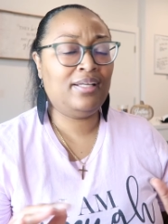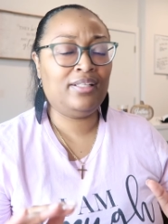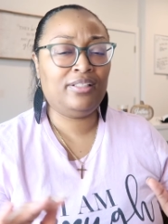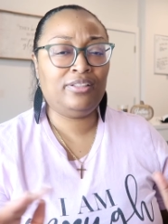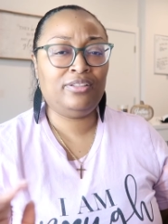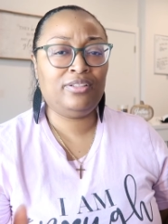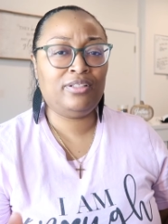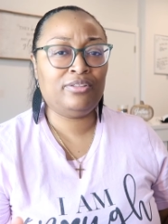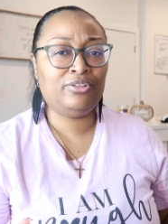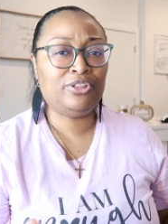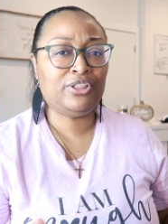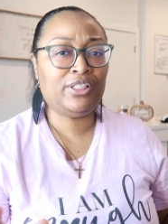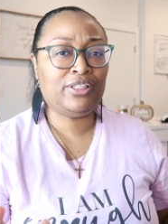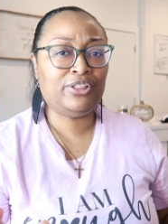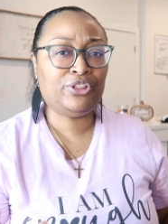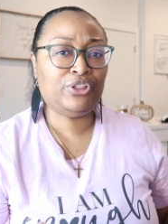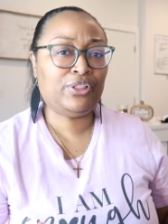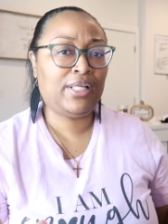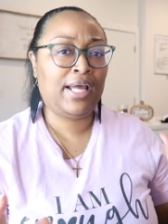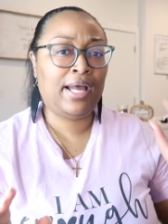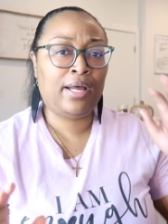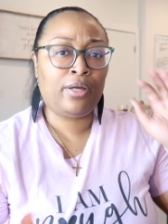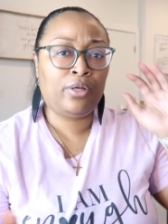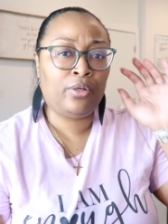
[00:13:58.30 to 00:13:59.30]
you know,
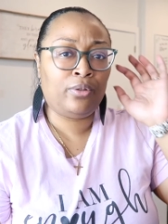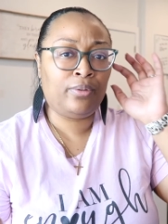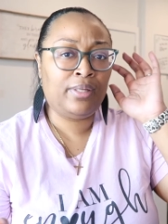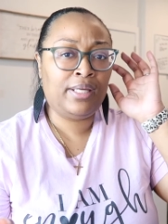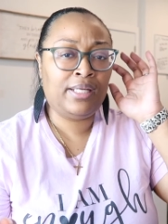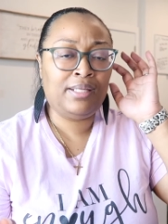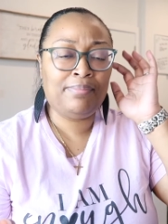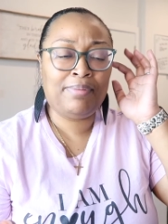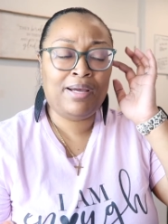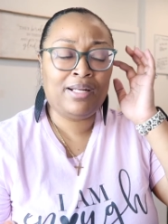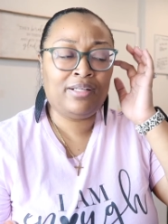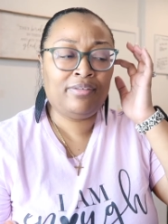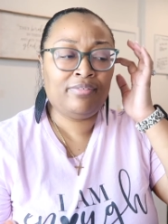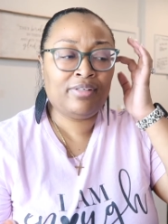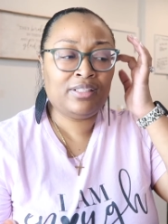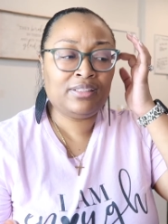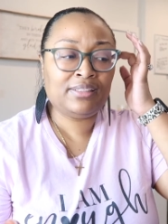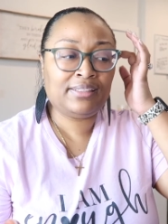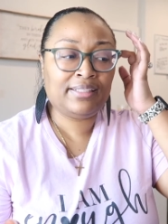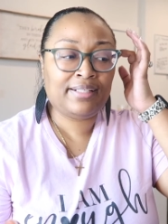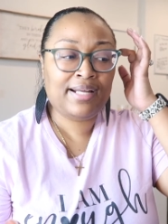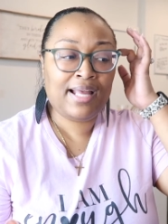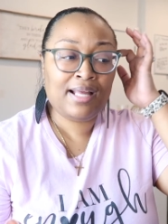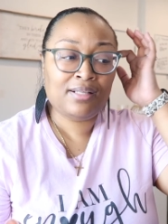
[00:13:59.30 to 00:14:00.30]
judging how anybody
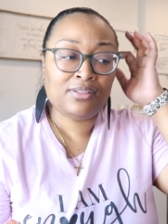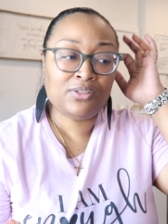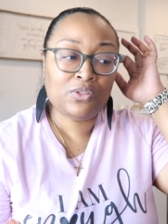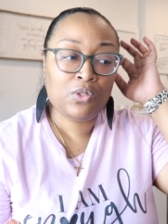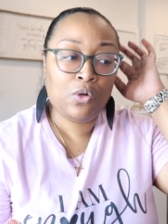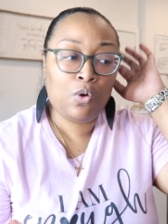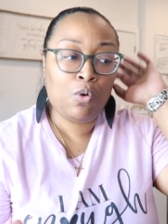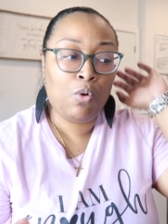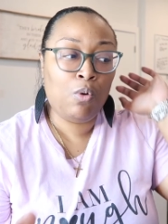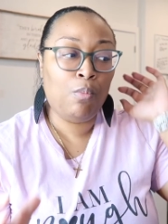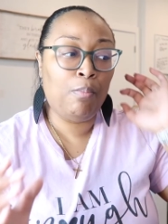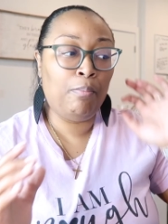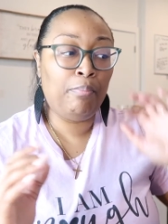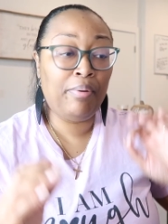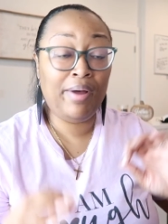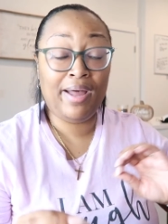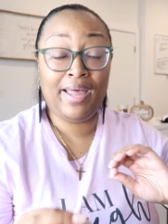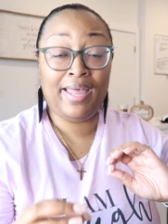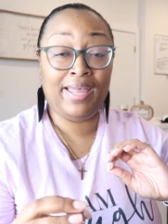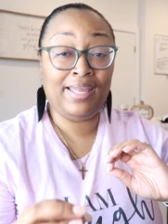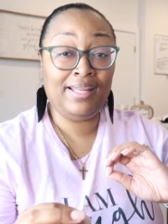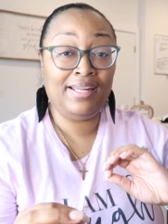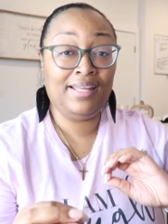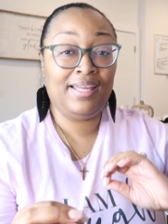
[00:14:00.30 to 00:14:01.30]
runs their household,
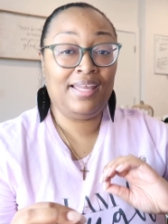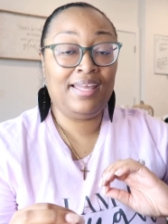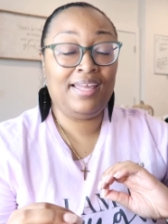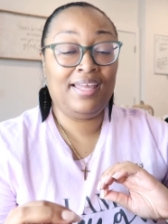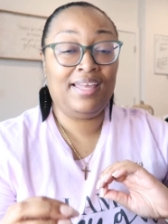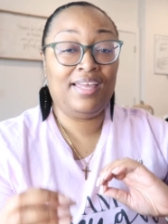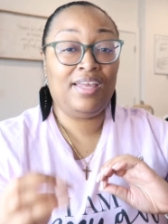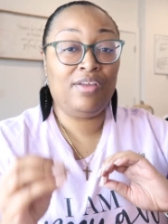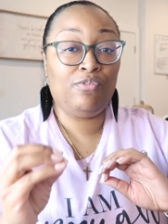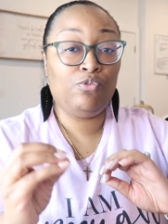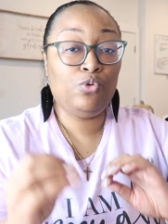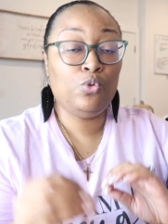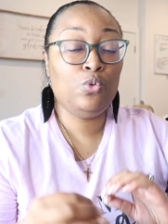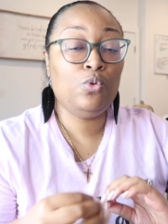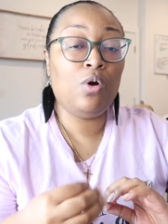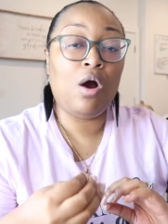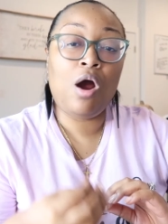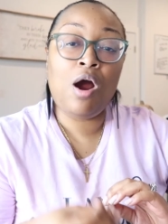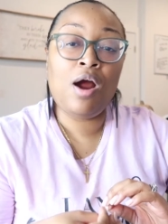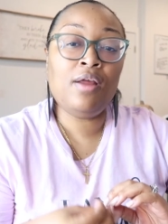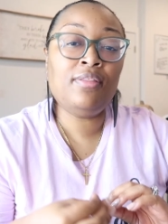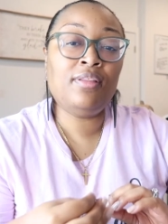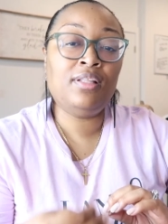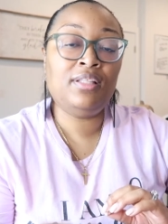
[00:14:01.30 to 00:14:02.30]
but if you
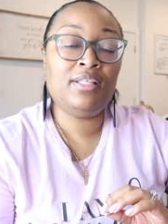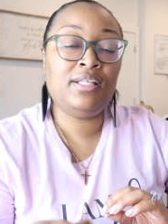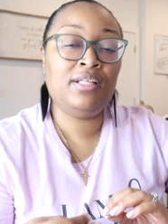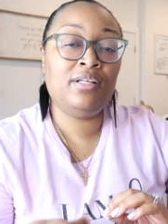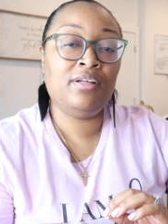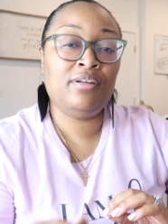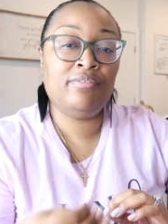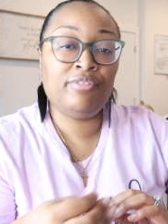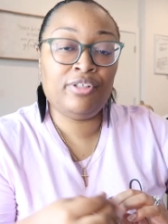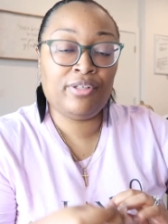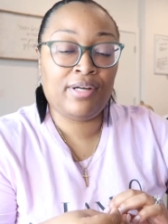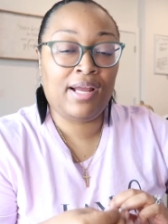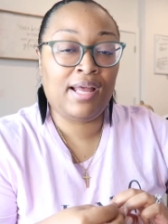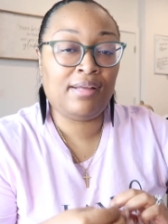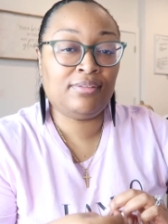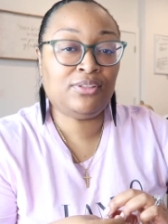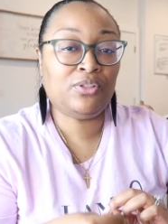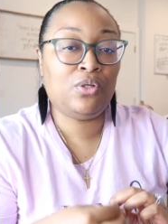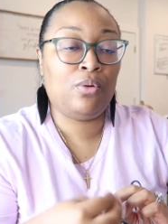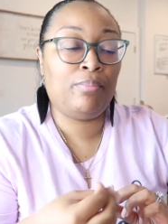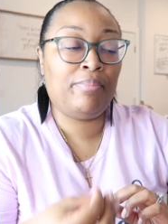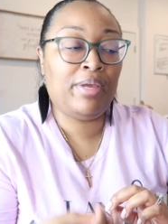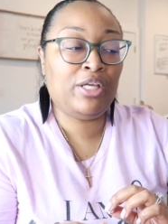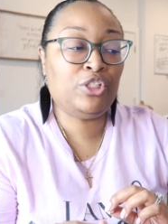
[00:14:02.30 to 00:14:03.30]
are the leader of your
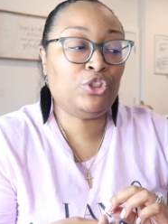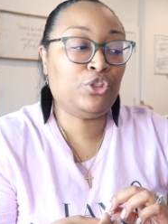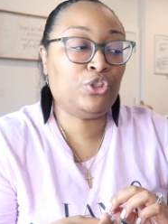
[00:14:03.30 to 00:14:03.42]
household, make